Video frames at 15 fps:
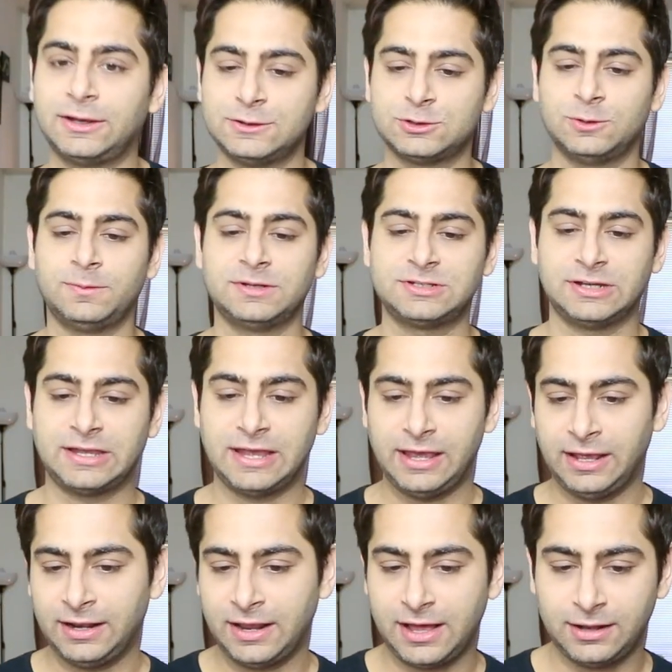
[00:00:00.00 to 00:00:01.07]
you so much
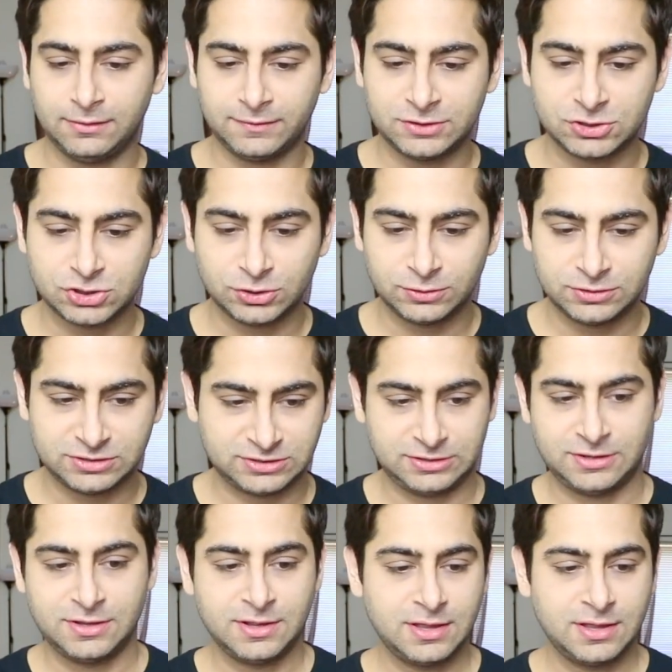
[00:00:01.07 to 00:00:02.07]
again, Alvin Jose.